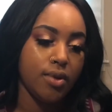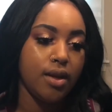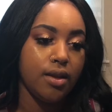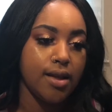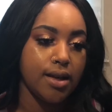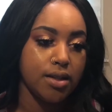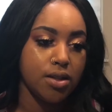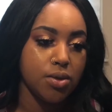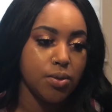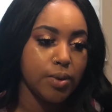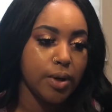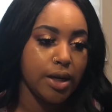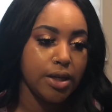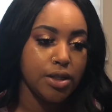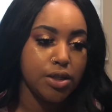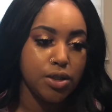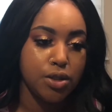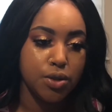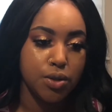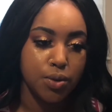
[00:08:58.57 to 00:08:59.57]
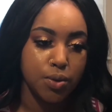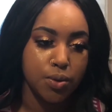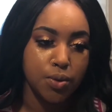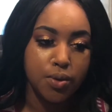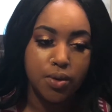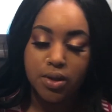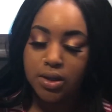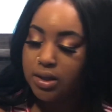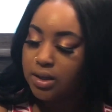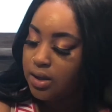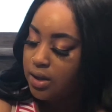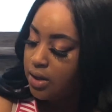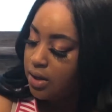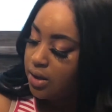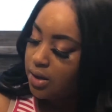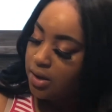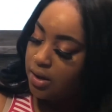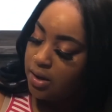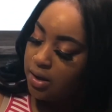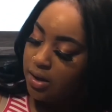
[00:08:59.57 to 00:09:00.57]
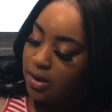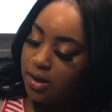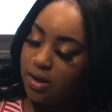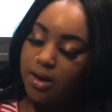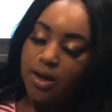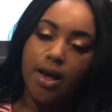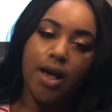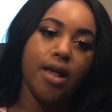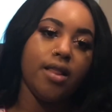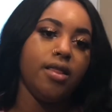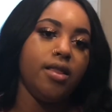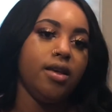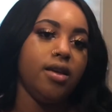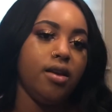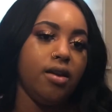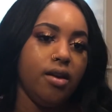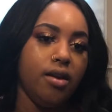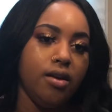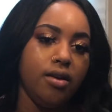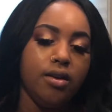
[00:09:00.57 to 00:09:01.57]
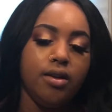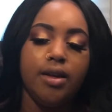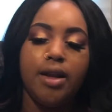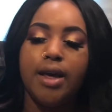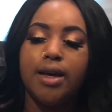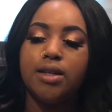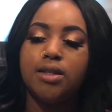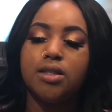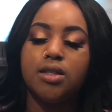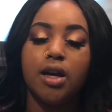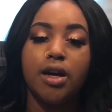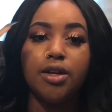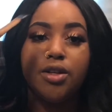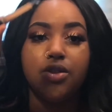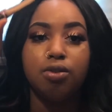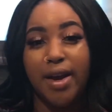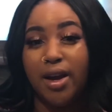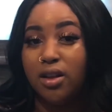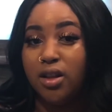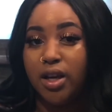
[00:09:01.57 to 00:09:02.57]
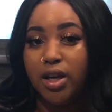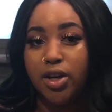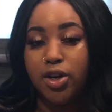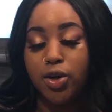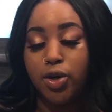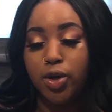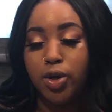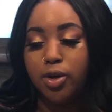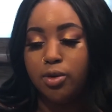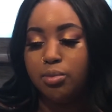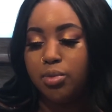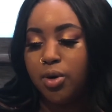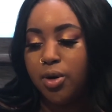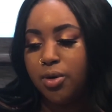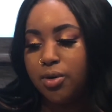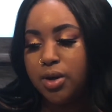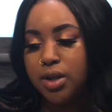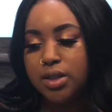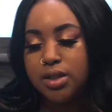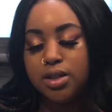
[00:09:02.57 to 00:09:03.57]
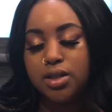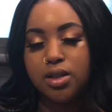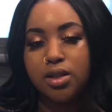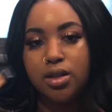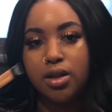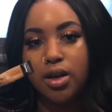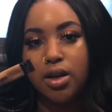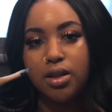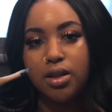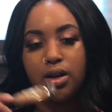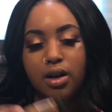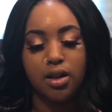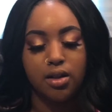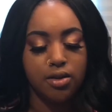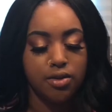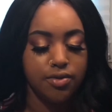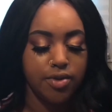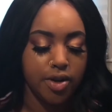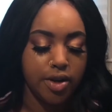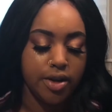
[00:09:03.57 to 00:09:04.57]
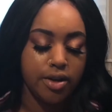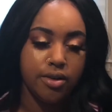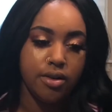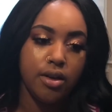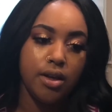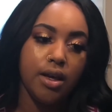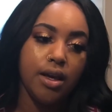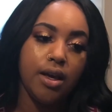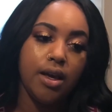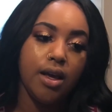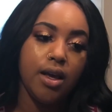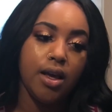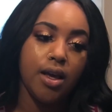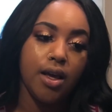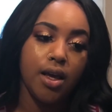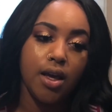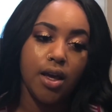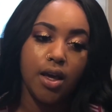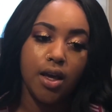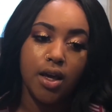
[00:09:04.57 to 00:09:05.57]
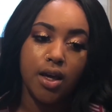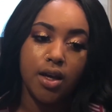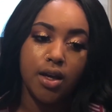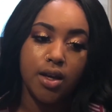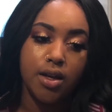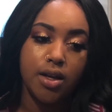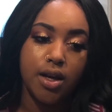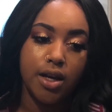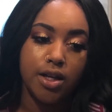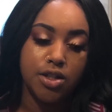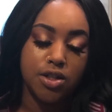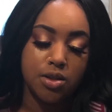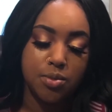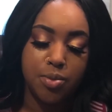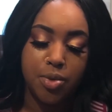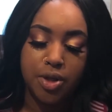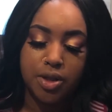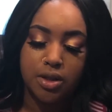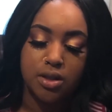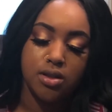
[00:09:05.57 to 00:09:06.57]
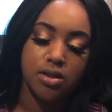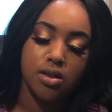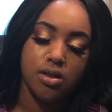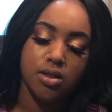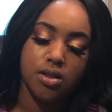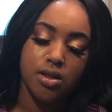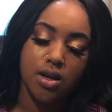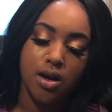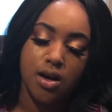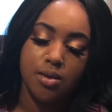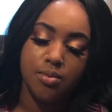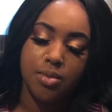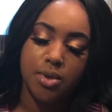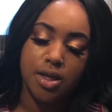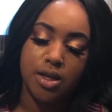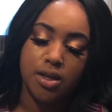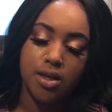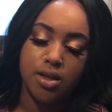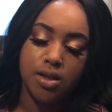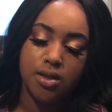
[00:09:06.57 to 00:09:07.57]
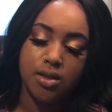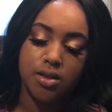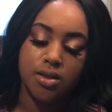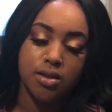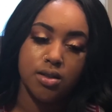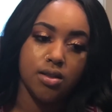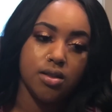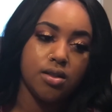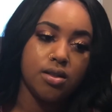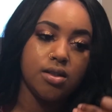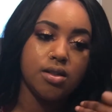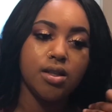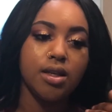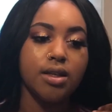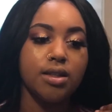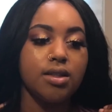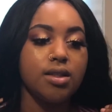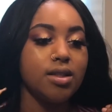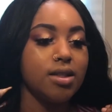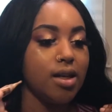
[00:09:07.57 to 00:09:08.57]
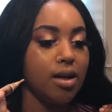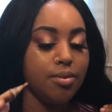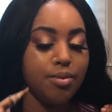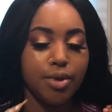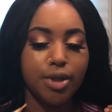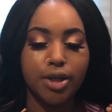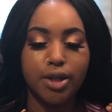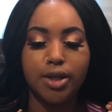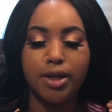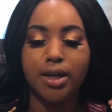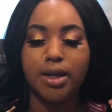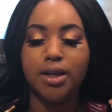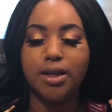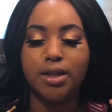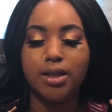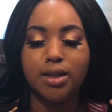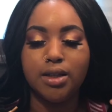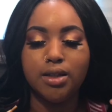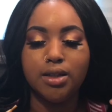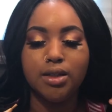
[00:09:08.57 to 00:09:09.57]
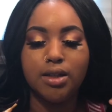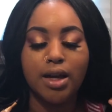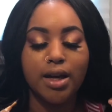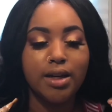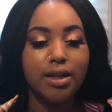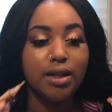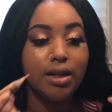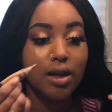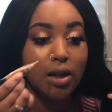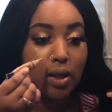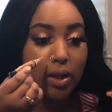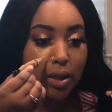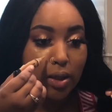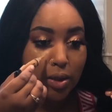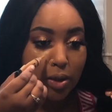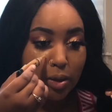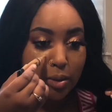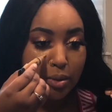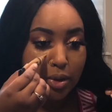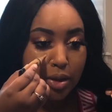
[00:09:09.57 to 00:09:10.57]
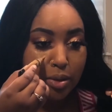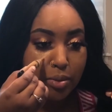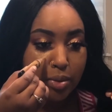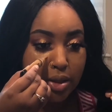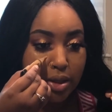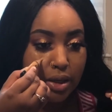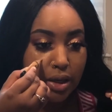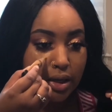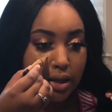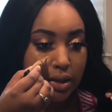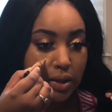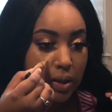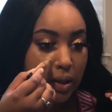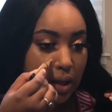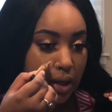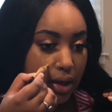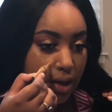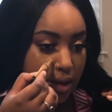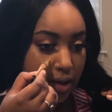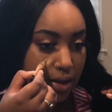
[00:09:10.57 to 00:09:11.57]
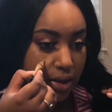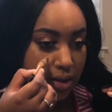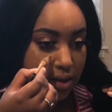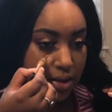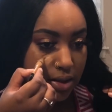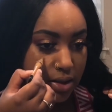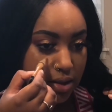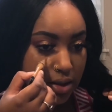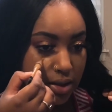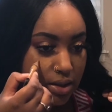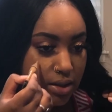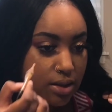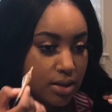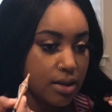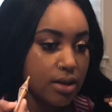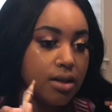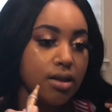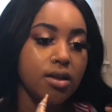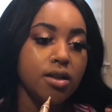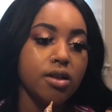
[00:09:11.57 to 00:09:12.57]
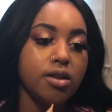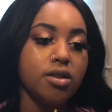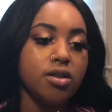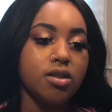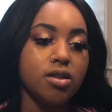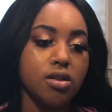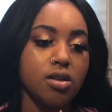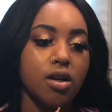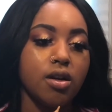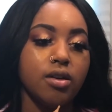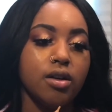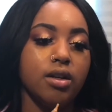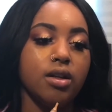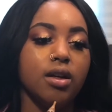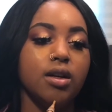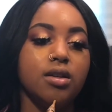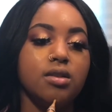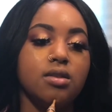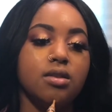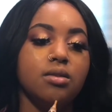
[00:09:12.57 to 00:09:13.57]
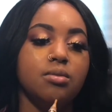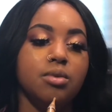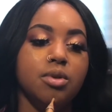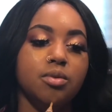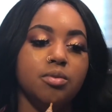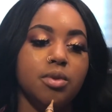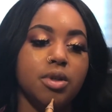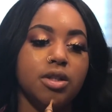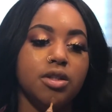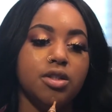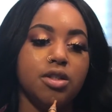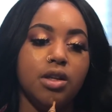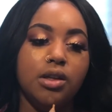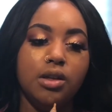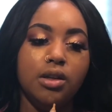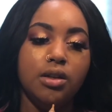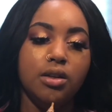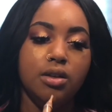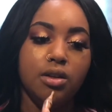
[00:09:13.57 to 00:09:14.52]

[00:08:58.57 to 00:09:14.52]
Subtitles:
that's what I do. And then next I use LA Girl Pro Concealer color Fawn, and I just put this on top because it's summer and I need a little bit but not a lot because it's starting not to be my shade